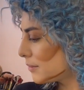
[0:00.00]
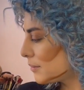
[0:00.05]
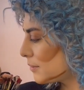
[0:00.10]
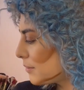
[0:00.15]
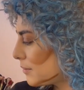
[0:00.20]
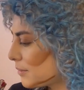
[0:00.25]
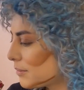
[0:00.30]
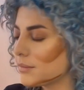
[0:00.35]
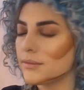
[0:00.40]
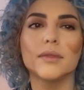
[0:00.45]

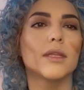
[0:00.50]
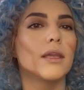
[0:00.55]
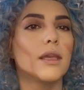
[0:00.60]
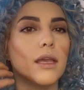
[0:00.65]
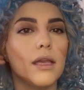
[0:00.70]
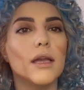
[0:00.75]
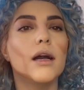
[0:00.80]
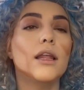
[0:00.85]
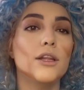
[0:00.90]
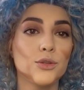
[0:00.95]
Now I
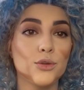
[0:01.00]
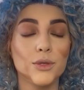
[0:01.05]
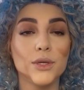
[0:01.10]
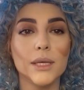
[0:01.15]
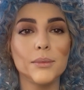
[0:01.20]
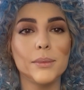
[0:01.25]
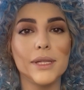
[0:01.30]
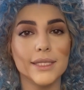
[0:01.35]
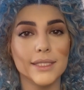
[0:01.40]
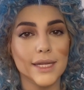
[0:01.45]
start tapping
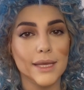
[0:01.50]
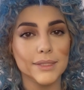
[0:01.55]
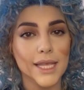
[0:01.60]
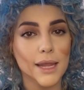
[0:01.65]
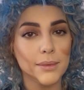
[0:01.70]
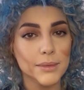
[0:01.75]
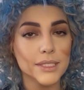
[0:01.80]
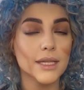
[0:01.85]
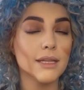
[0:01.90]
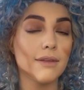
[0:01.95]
with my
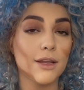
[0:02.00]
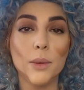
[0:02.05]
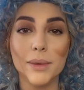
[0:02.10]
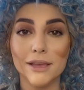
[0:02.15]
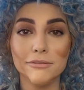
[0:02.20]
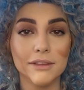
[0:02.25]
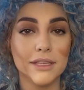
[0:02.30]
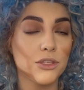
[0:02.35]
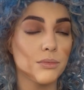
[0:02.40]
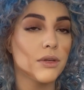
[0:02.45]
blender and
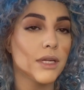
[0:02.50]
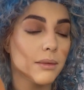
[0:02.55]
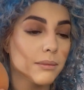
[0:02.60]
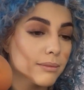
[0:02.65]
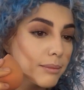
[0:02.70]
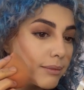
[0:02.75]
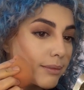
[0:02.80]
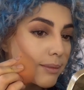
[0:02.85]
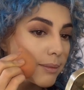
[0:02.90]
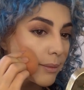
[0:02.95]
blend it out
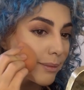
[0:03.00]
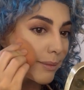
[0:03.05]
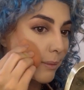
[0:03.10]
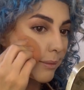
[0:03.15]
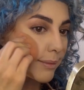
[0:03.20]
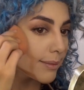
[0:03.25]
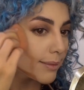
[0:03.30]
completely.